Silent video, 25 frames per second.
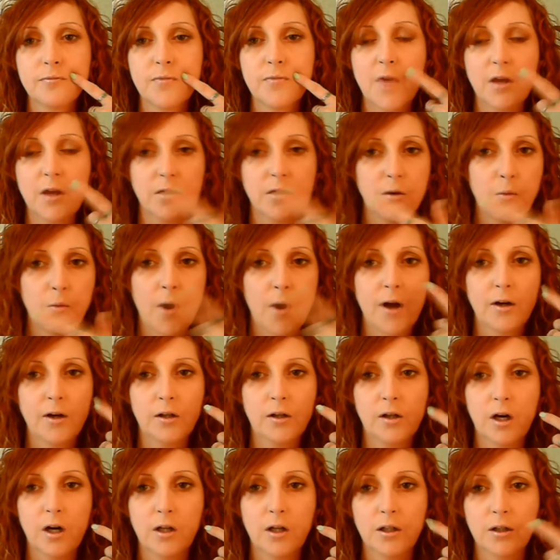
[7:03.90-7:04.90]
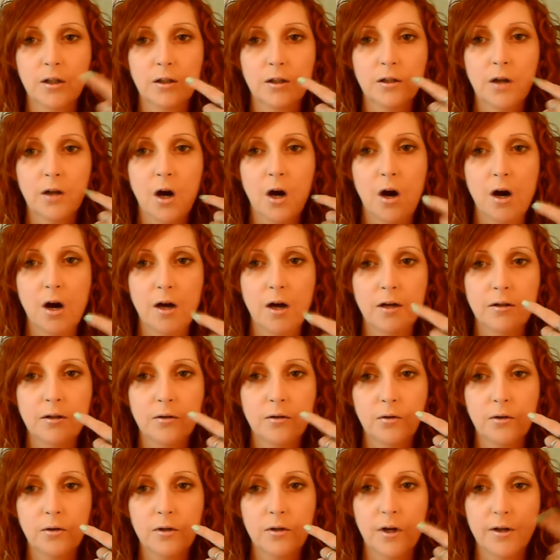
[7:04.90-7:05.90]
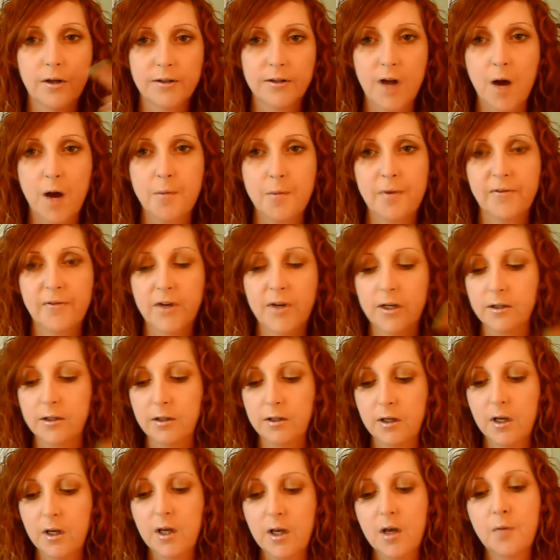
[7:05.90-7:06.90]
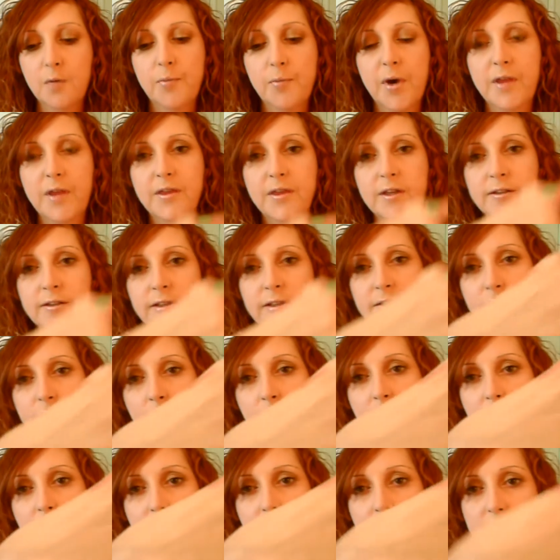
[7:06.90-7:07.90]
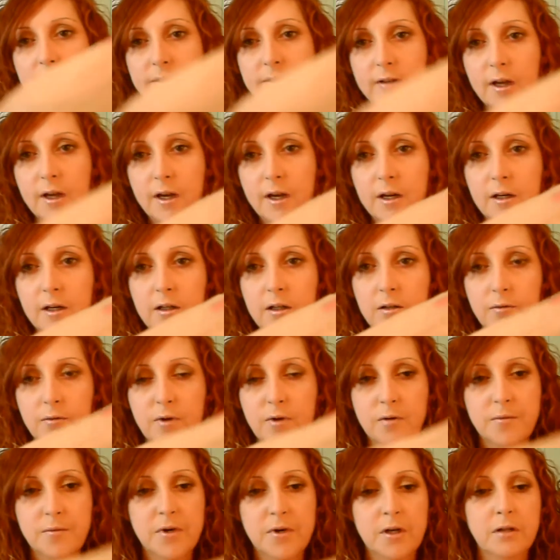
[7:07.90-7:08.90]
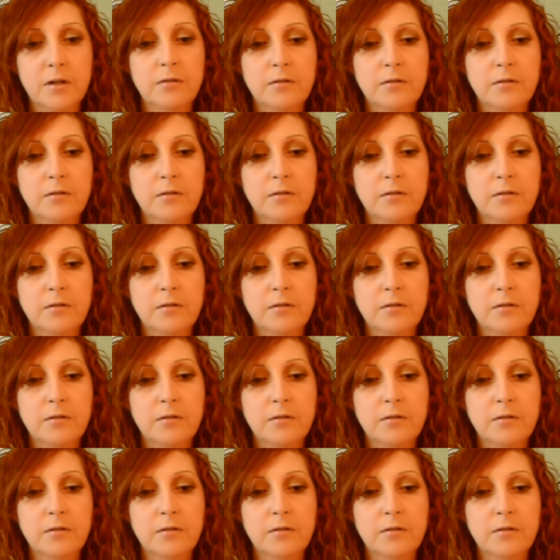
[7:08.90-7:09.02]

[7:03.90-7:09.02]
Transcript: the whiter color, on top of it. But this is what it looks like. Wait a minute.